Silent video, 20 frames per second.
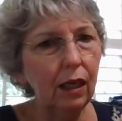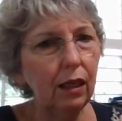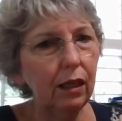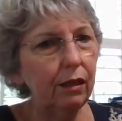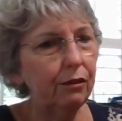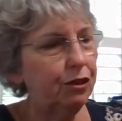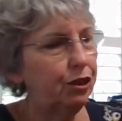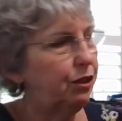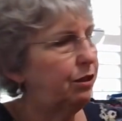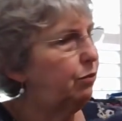
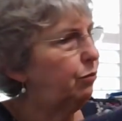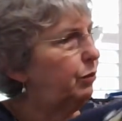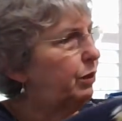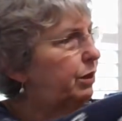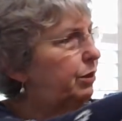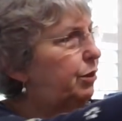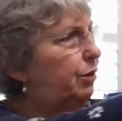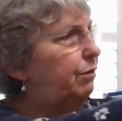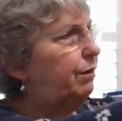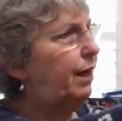If she didn't want
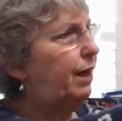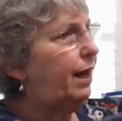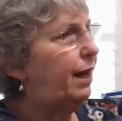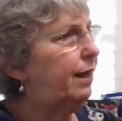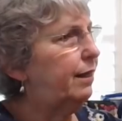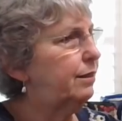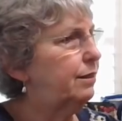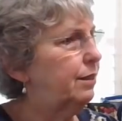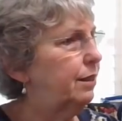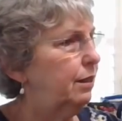to do
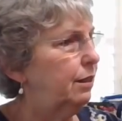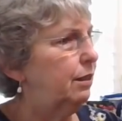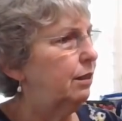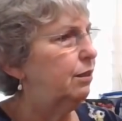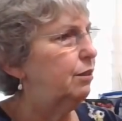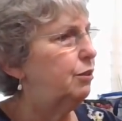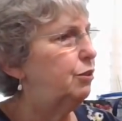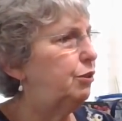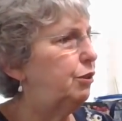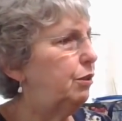that,
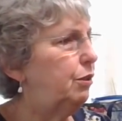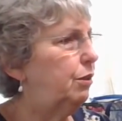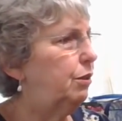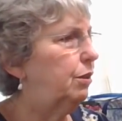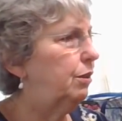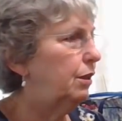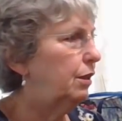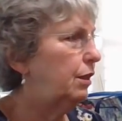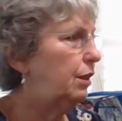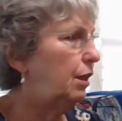she
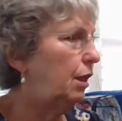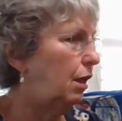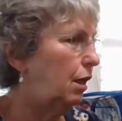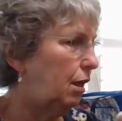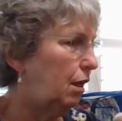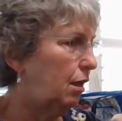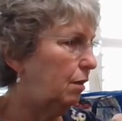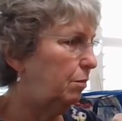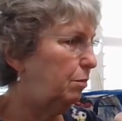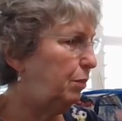could
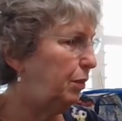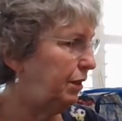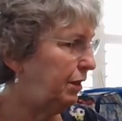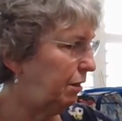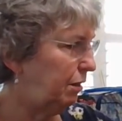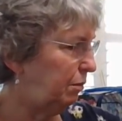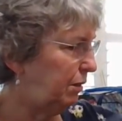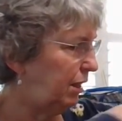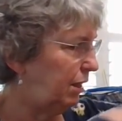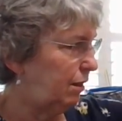put
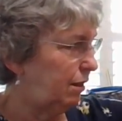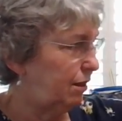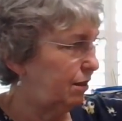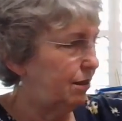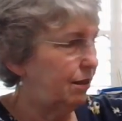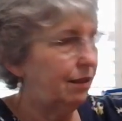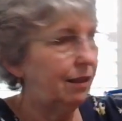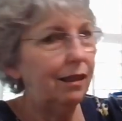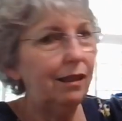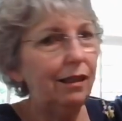them in this
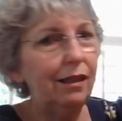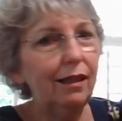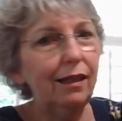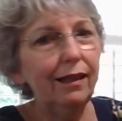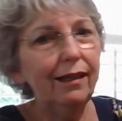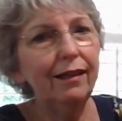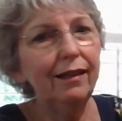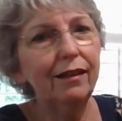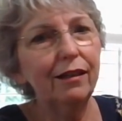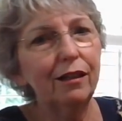
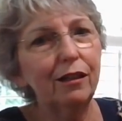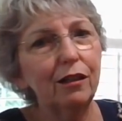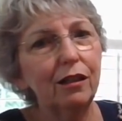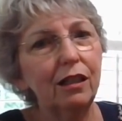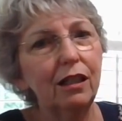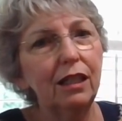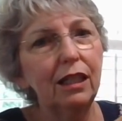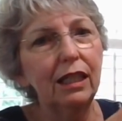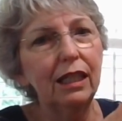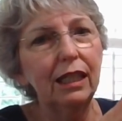
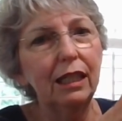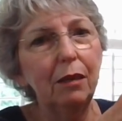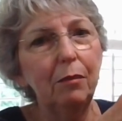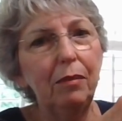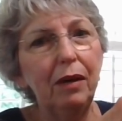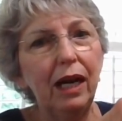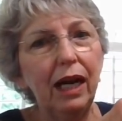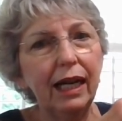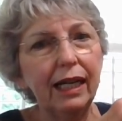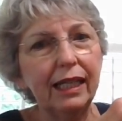clear
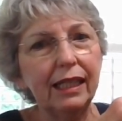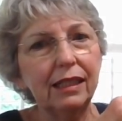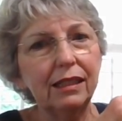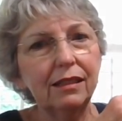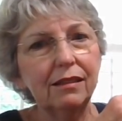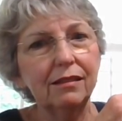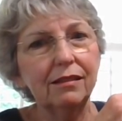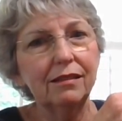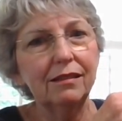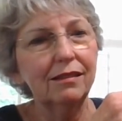pocket,
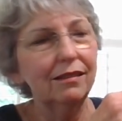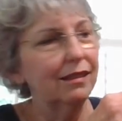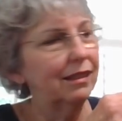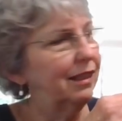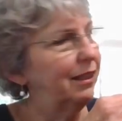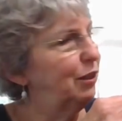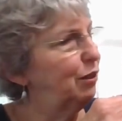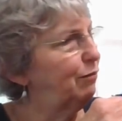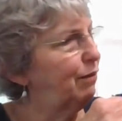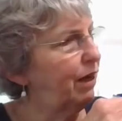
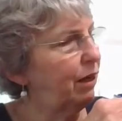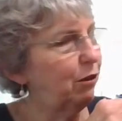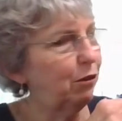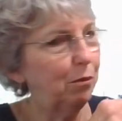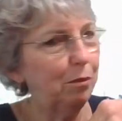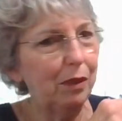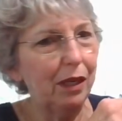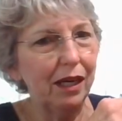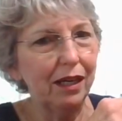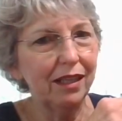clear
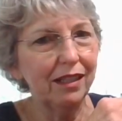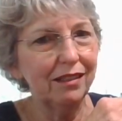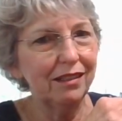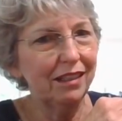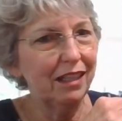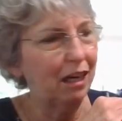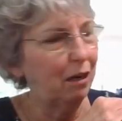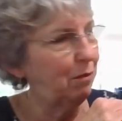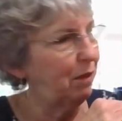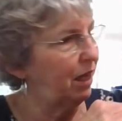vinyl pocket
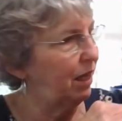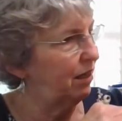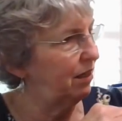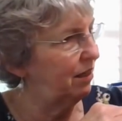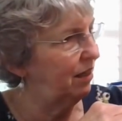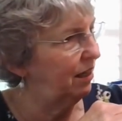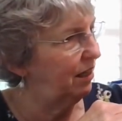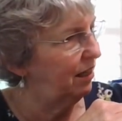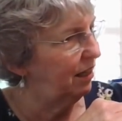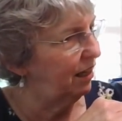that I
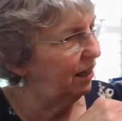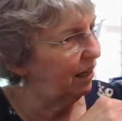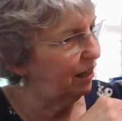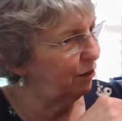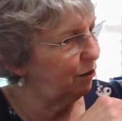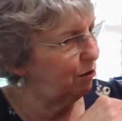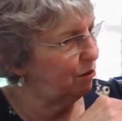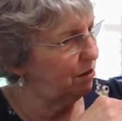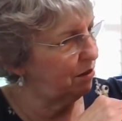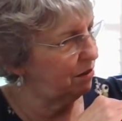made. I
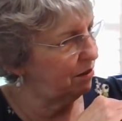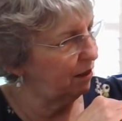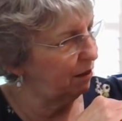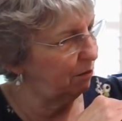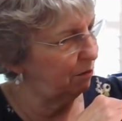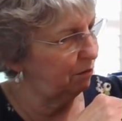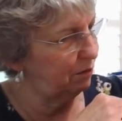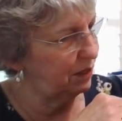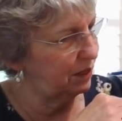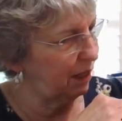use the
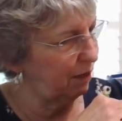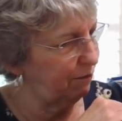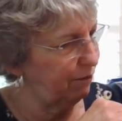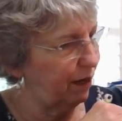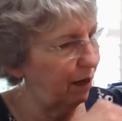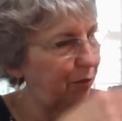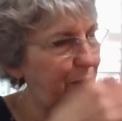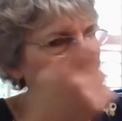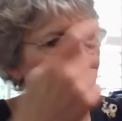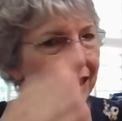same
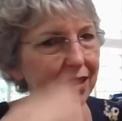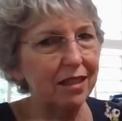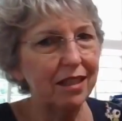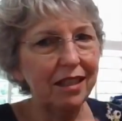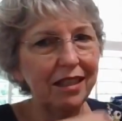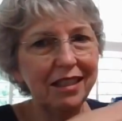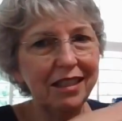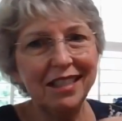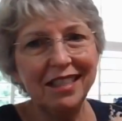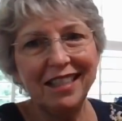fabric as the
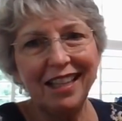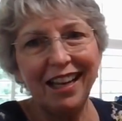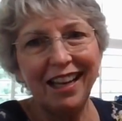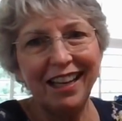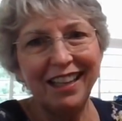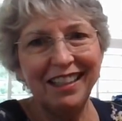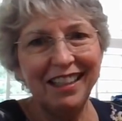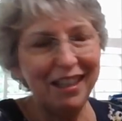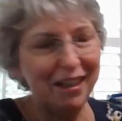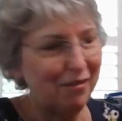
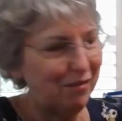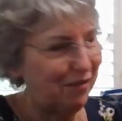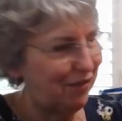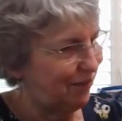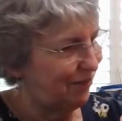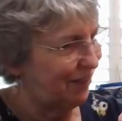inside of